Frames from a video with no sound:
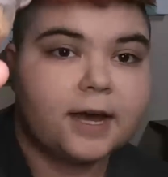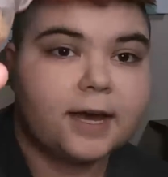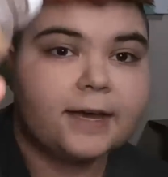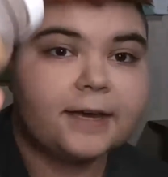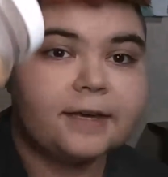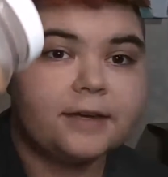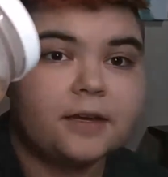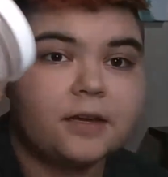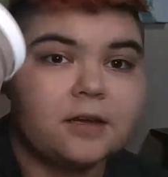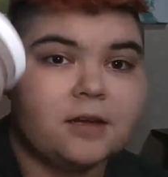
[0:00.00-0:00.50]

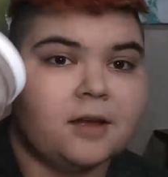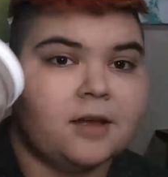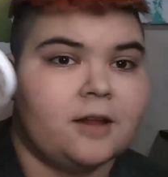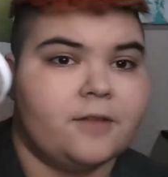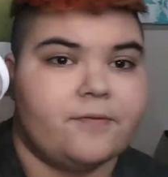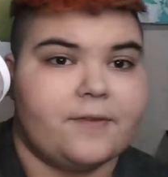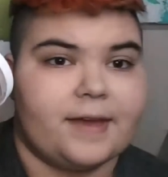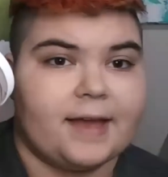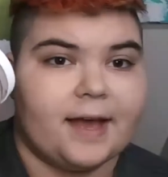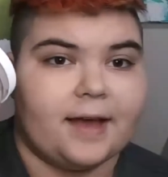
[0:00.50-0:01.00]
diet.
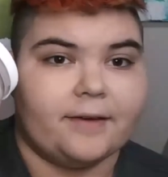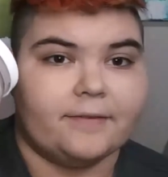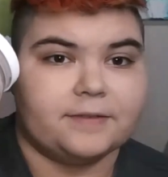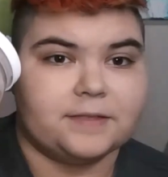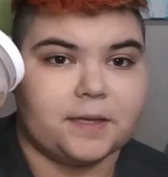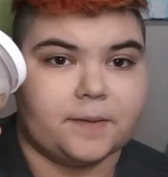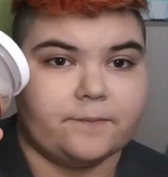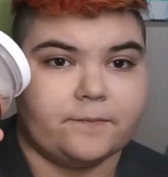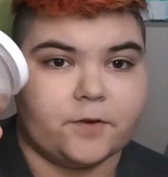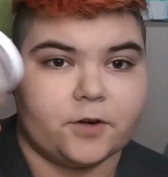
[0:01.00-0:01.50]
They have
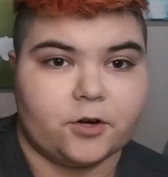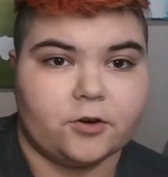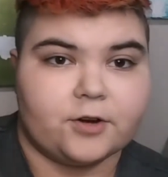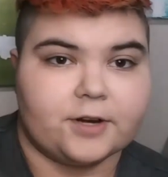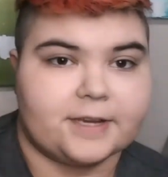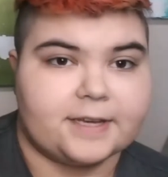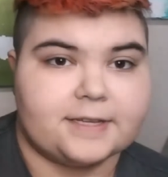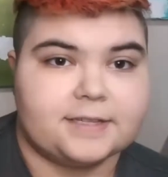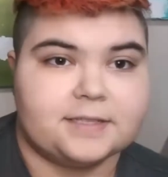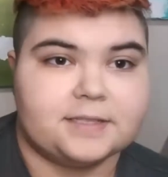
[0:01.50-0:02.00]
some for
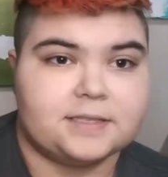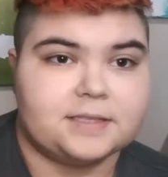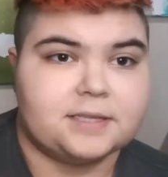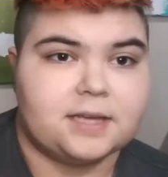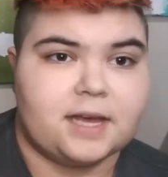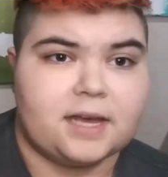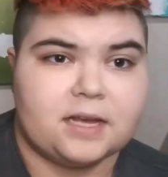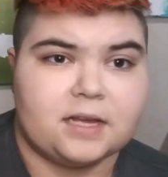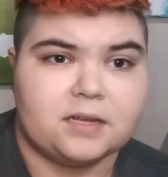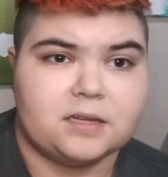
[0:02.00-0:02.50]

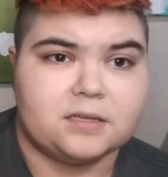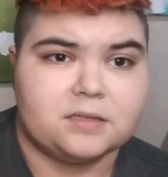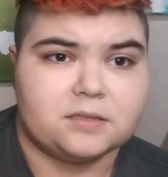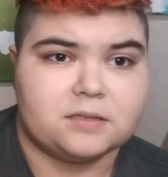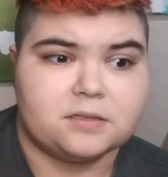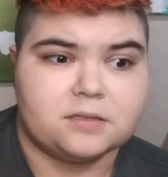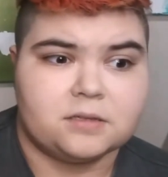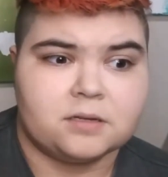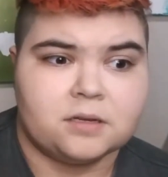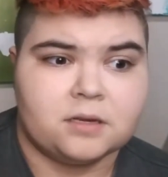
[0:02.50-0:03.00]
crickets,
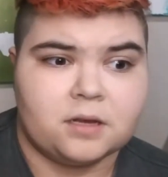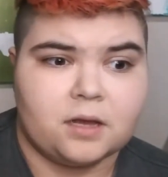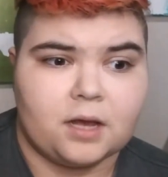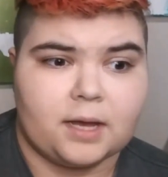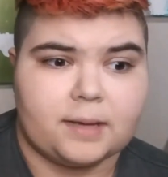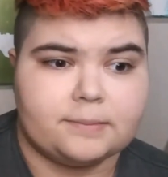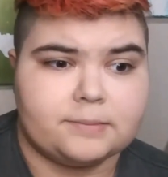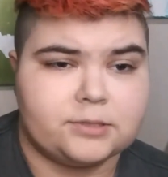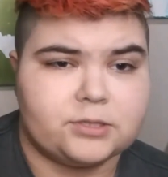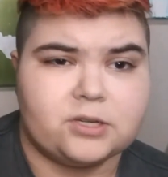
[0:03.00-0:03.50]
and
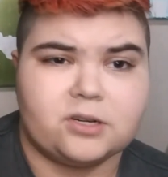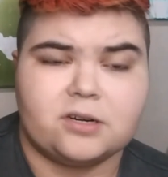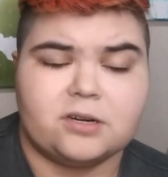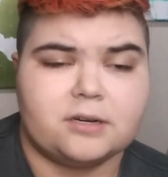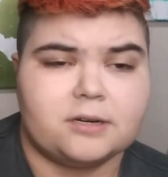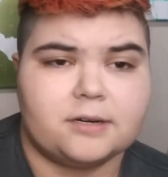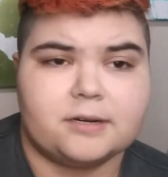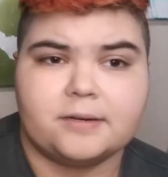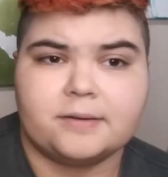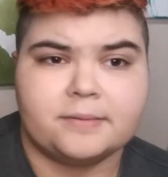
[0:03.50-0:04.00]
I'm
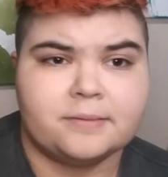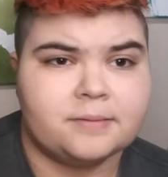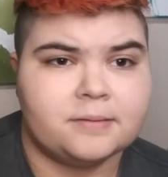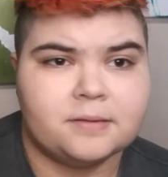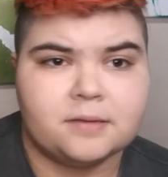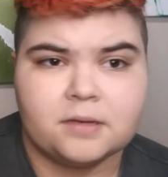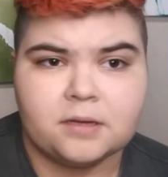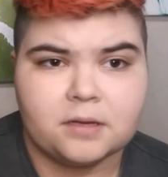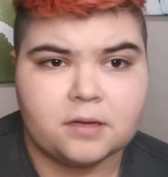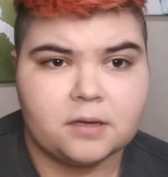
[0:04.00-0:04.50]
sure
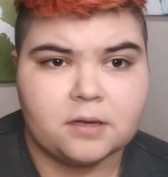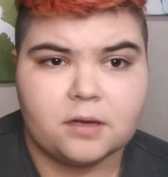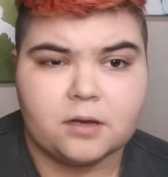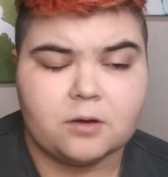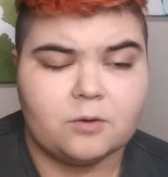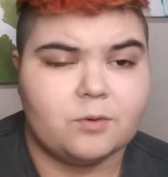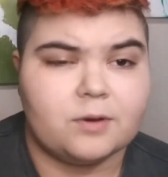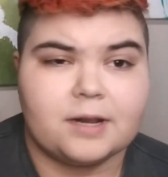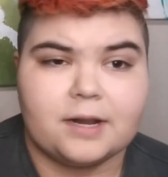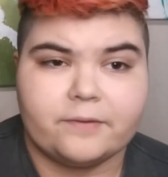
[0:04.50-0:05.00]

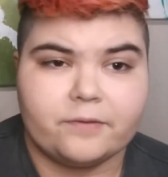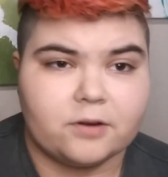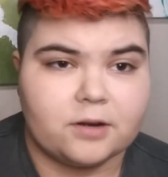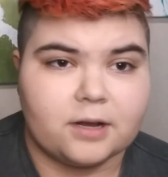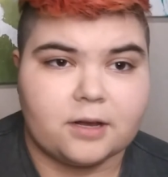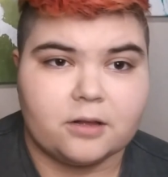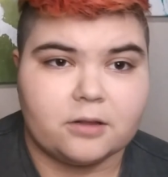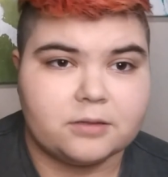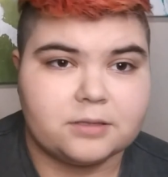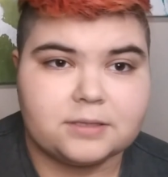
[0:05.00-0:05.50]
whatever
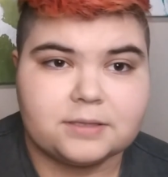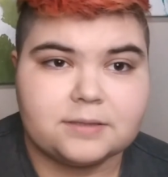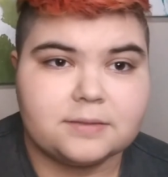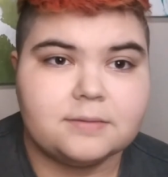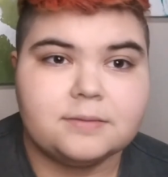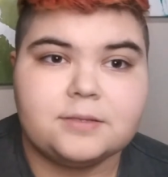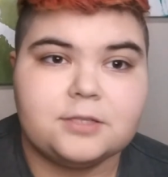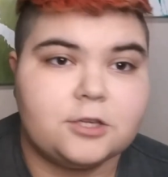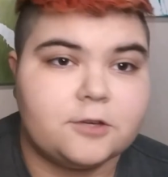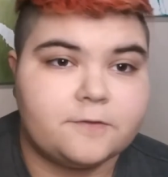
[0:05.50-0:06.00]
else
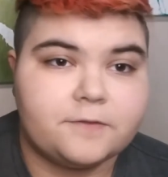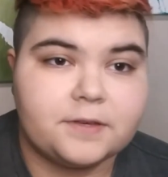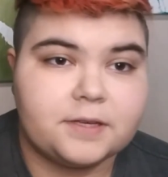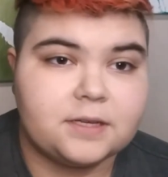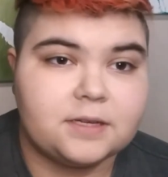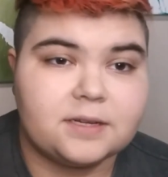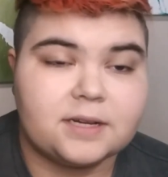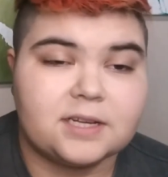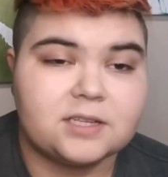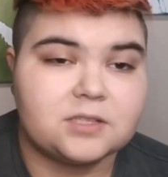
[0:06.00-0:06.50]
you
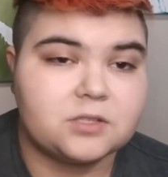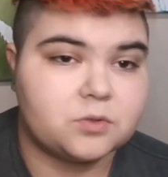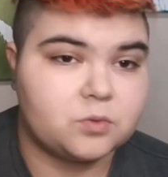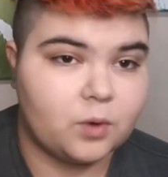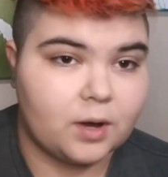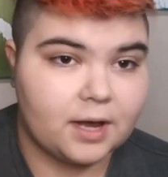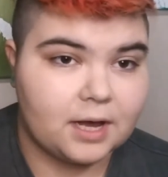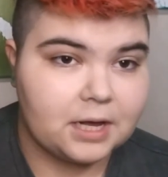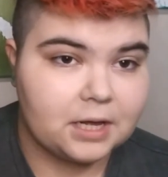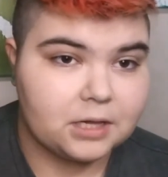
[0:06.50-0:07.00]
feed as
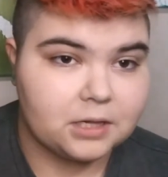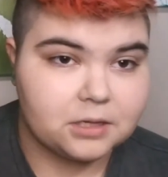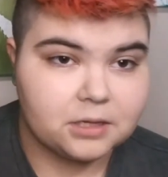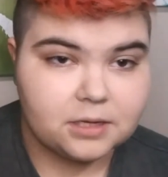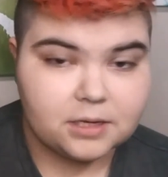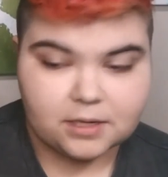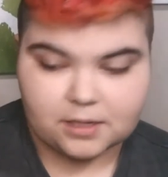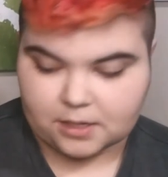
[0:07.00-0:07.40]
well.